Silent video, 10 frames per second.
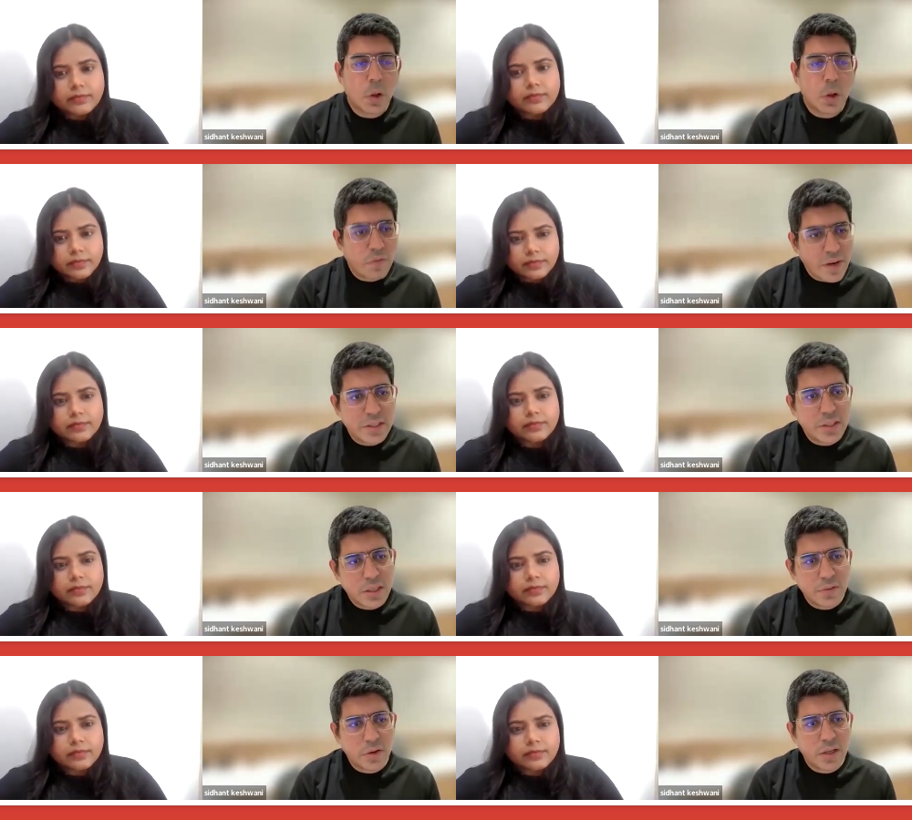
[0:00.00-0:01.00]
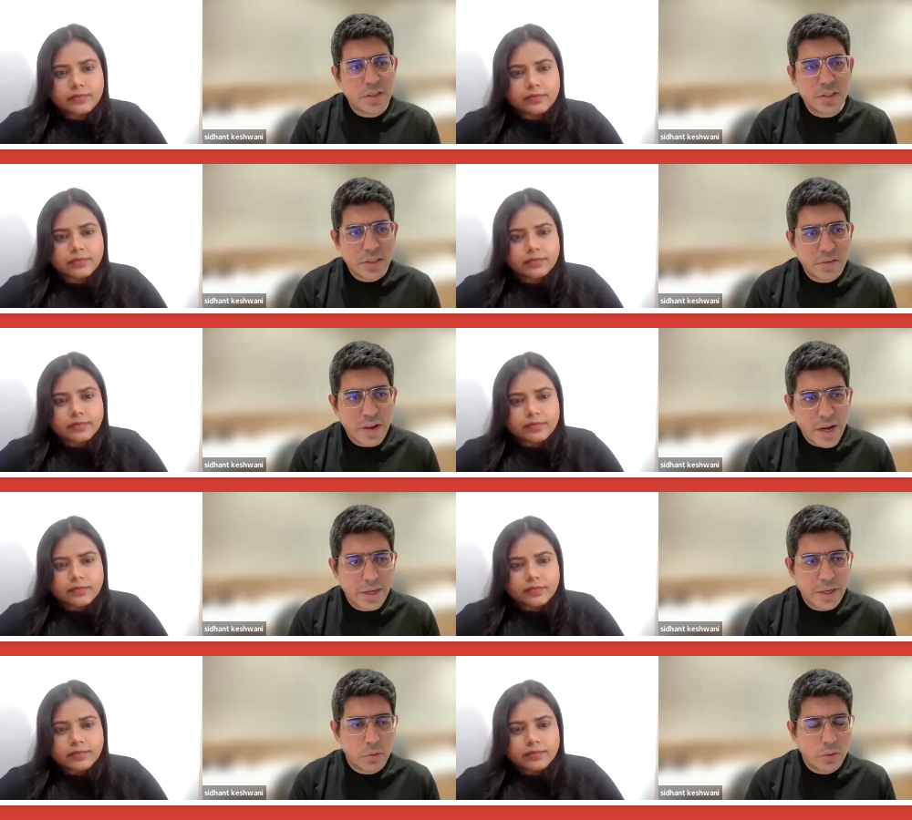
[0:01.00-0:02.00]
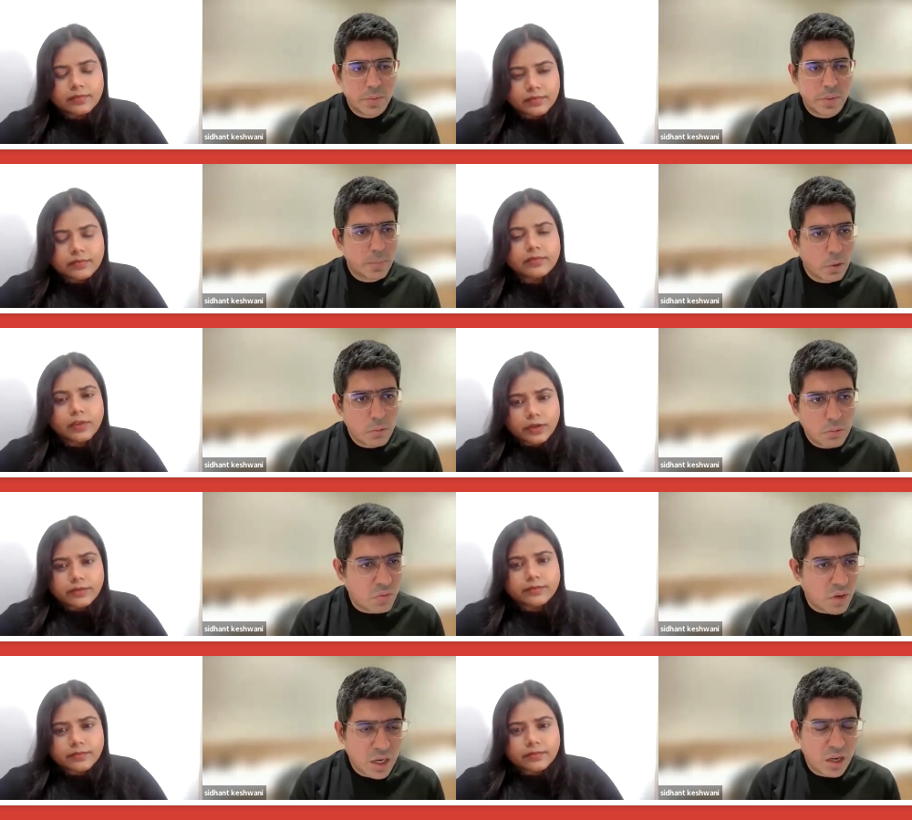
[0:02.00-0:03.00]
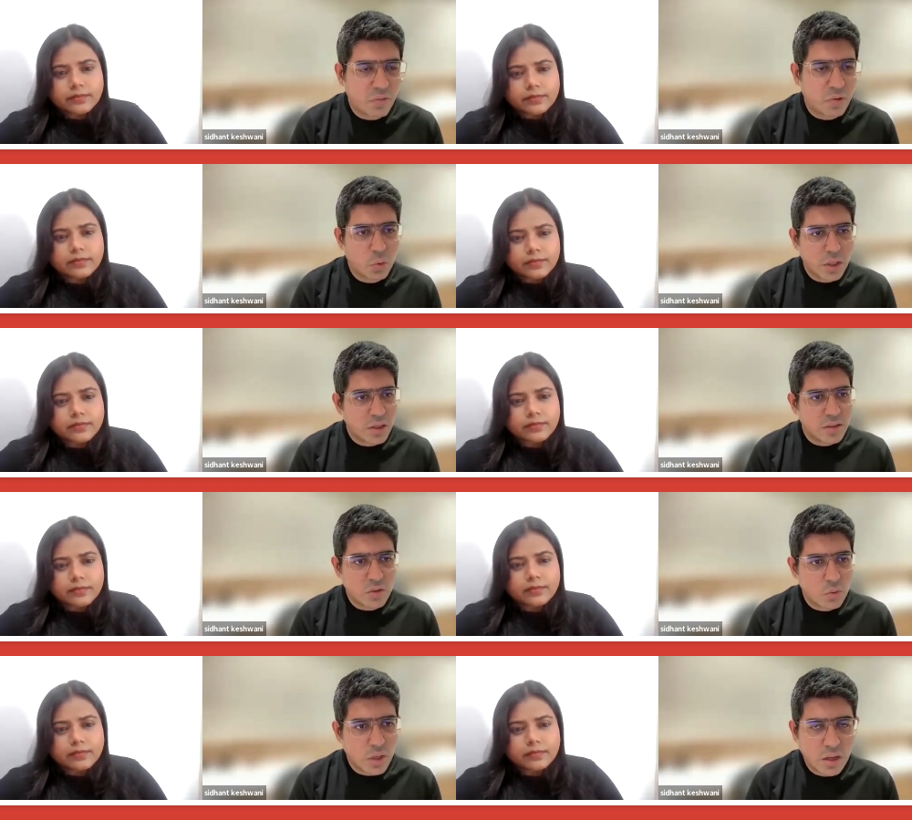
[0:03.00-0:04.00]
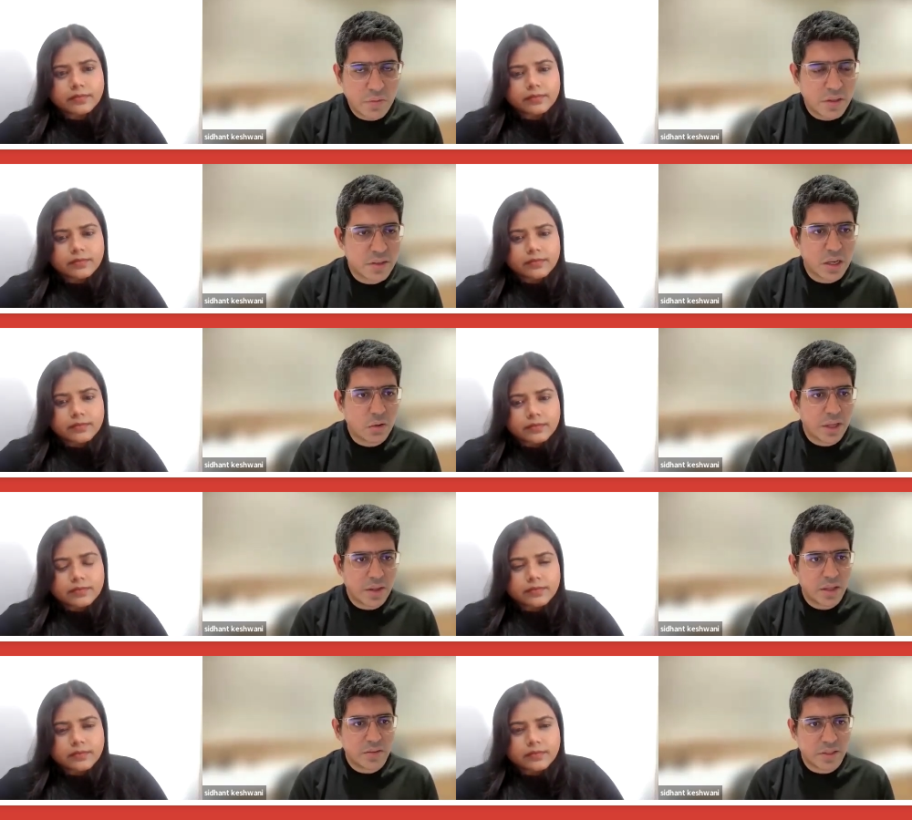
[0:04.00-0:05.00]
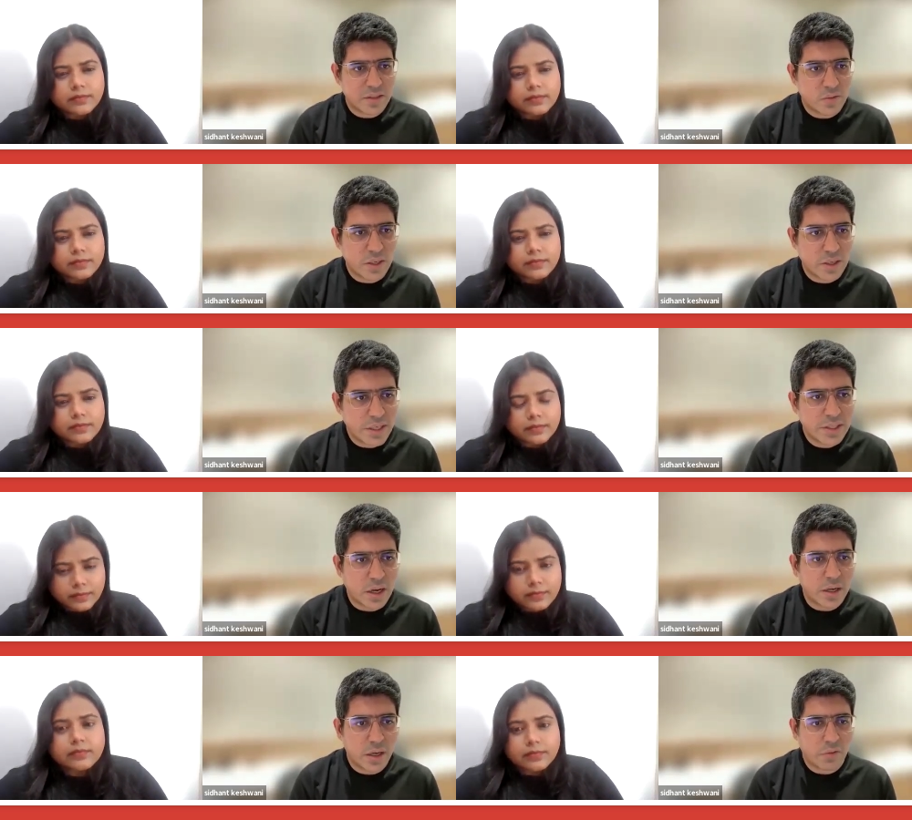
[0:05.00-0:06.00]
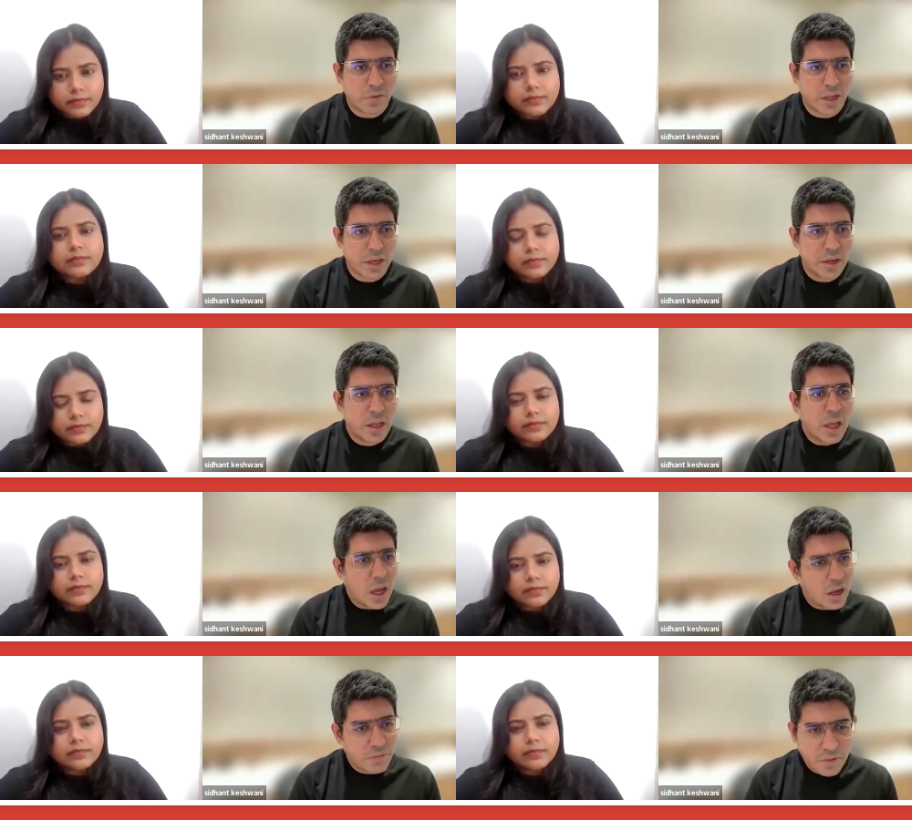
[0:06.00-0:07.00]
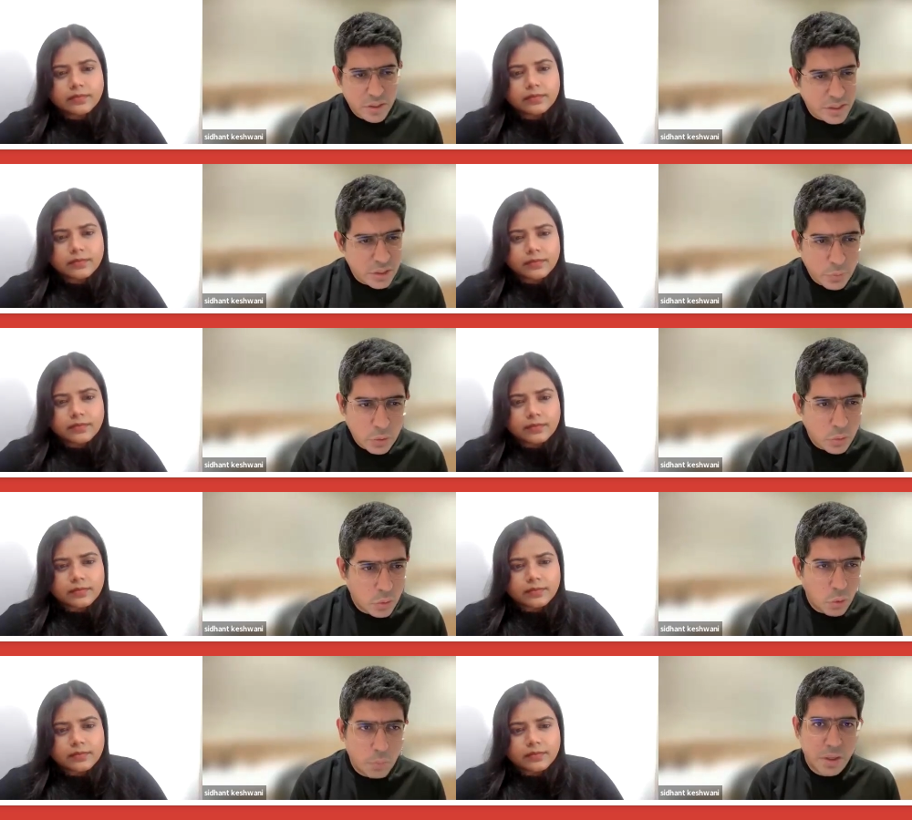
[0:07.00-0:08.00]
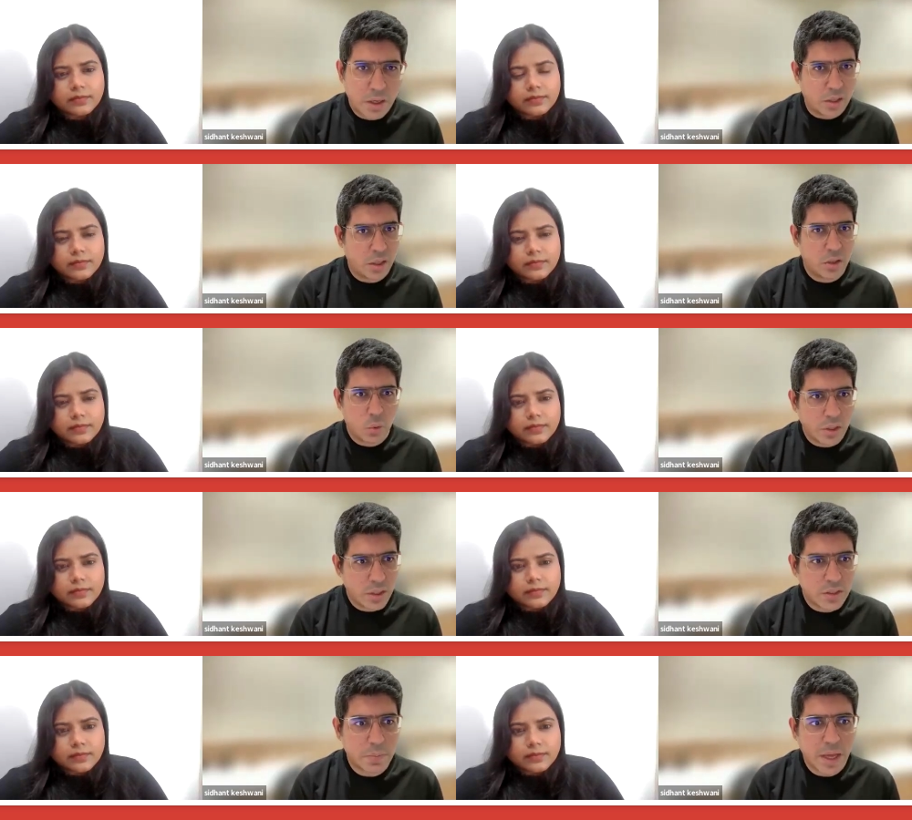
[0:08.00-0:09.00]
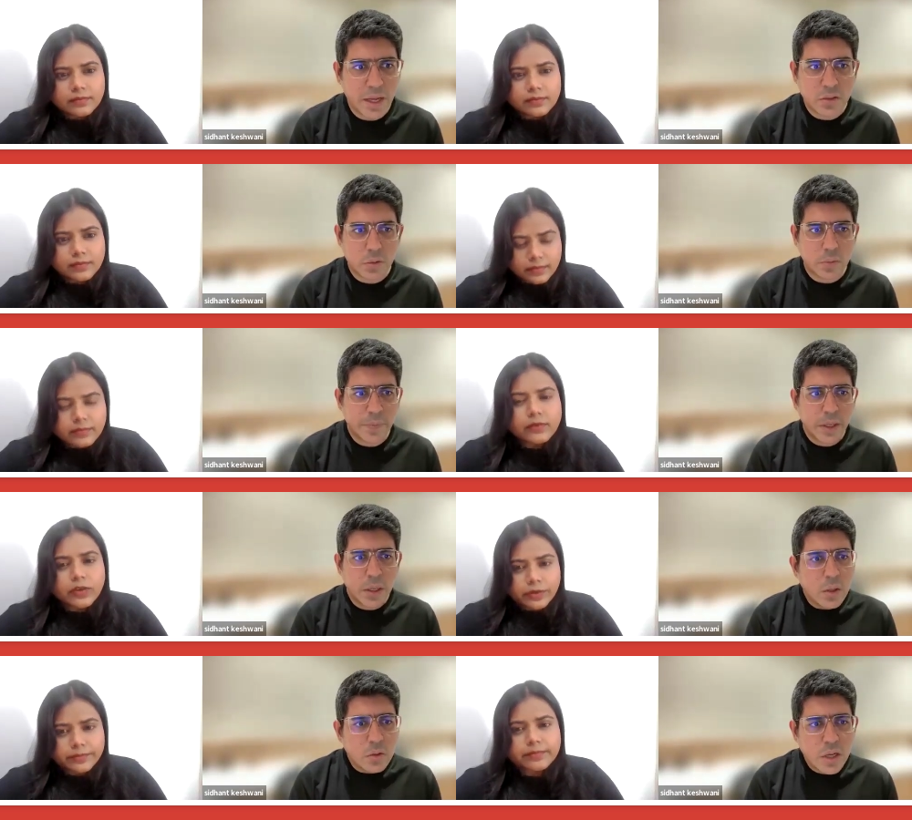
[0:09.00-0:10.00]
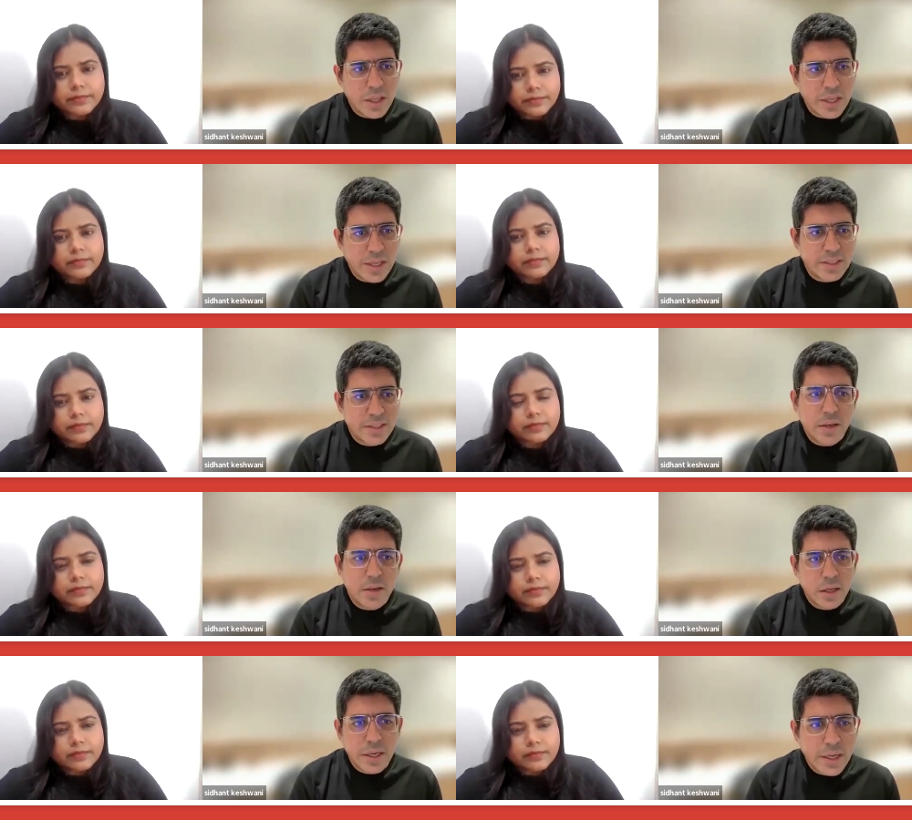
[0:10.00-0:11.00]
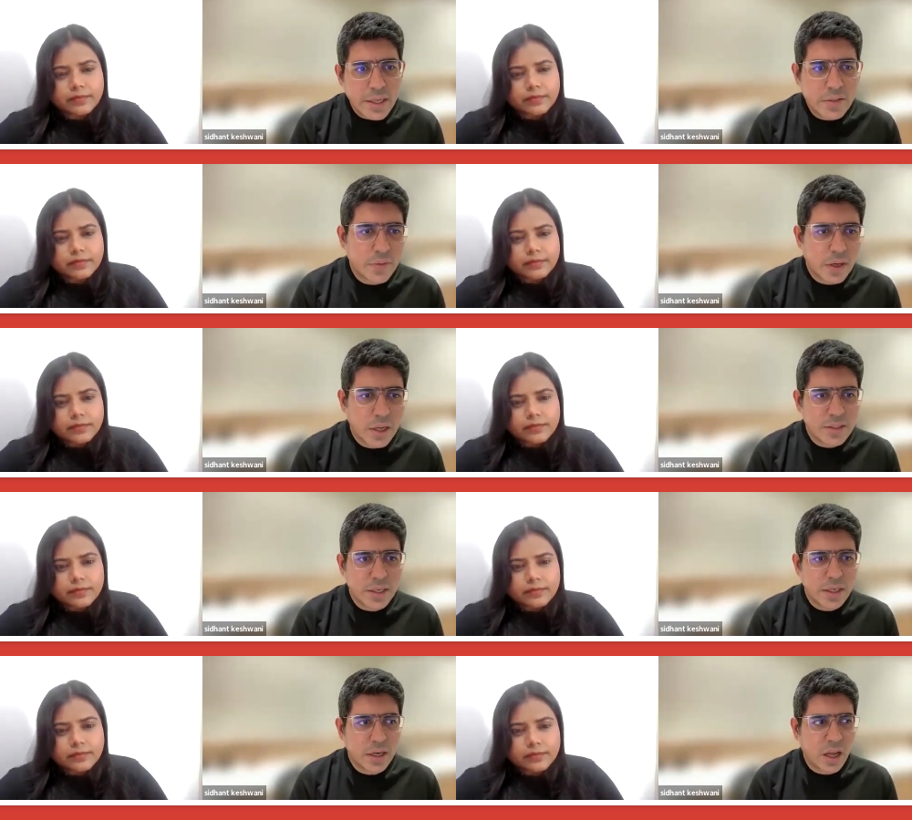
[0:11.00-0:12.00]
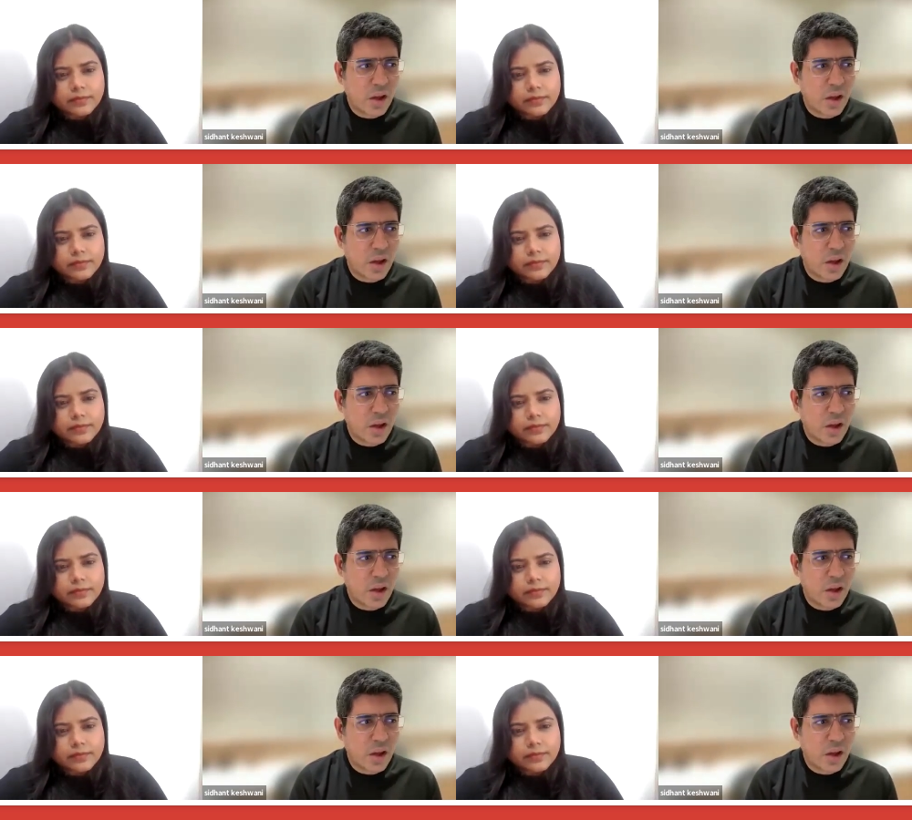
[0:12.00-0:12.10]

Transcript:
Speaker 1: Offline journey for us is still fairly new. It's been about one and a half, two years, two and a half years now, I think, since we really started offline. Our first EBO opened under two years back. So yeah. so I think it's still early days for us and